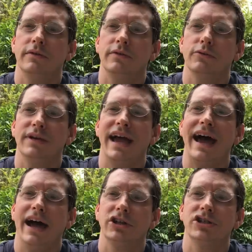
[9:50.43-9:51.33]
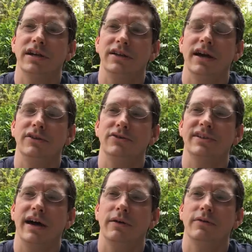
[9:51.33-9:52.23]
rehash, and I use
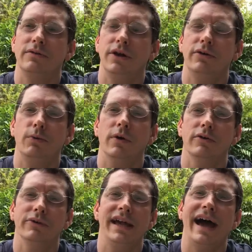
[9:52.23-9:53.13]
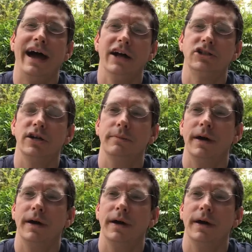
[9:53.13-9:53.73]
that loaded word, rehash,